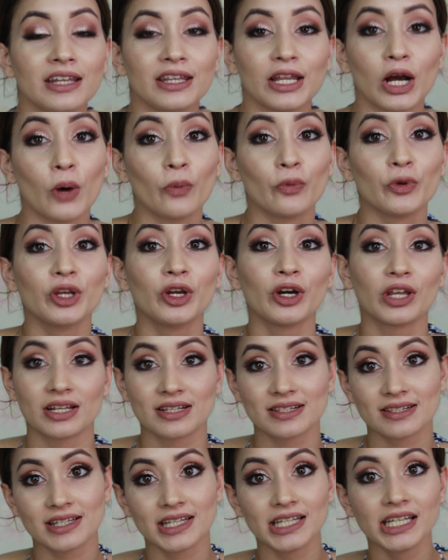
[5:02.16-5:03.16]
Now we gotta
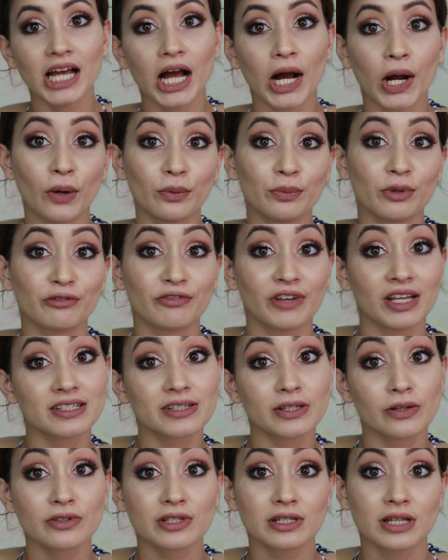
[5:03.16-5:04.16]
see how the
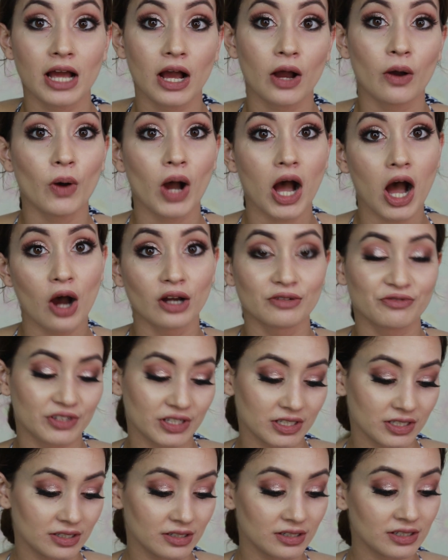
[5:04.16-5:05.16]
face looks now
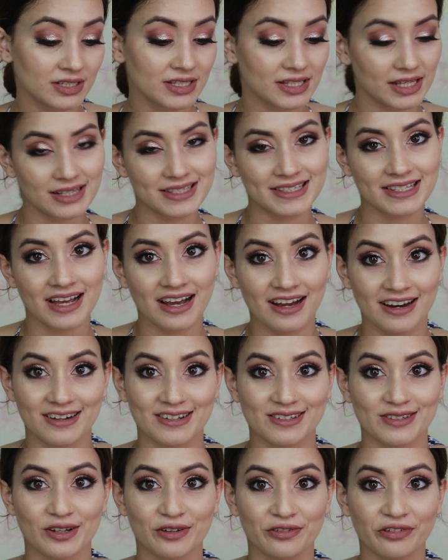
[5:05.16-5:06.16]
after 6
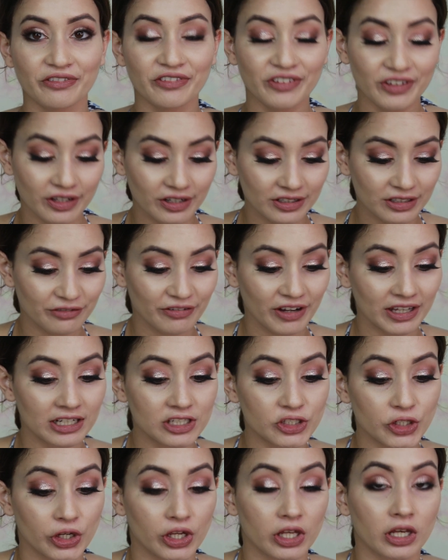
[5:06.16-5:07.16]
hours of fear. The
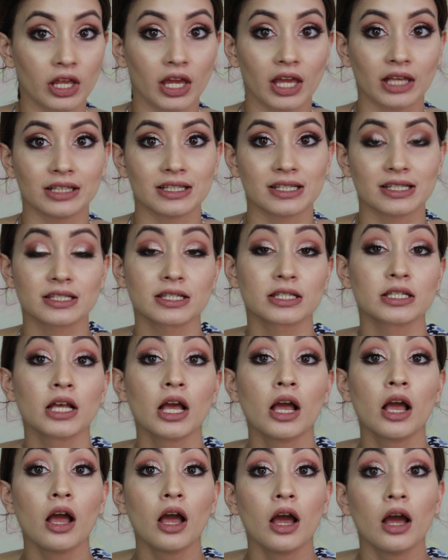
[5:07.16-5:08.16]
final check-in is
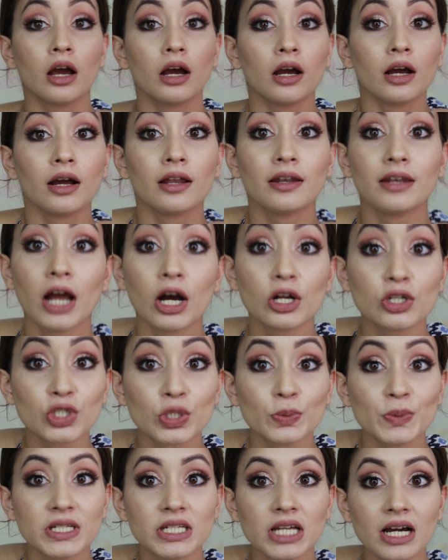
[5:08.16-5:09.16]
now
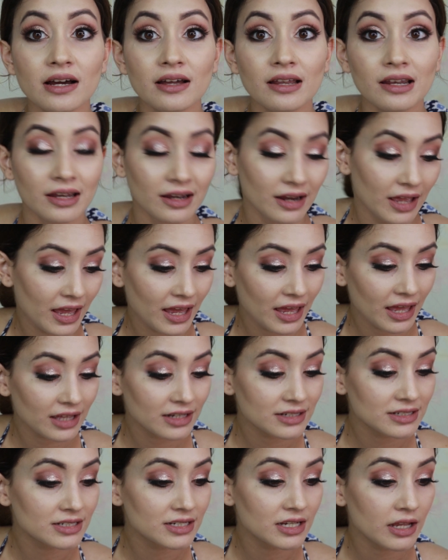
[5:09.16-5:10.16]
to be done,
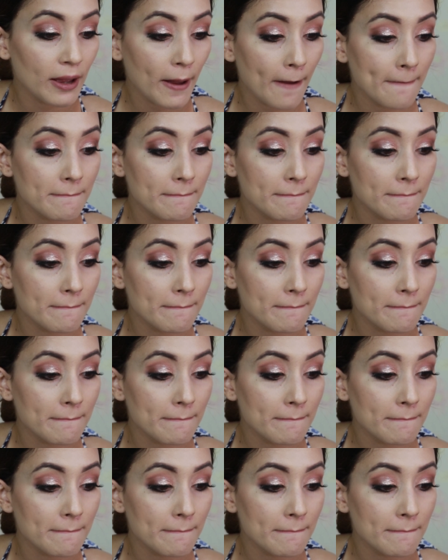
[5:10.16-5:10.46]
and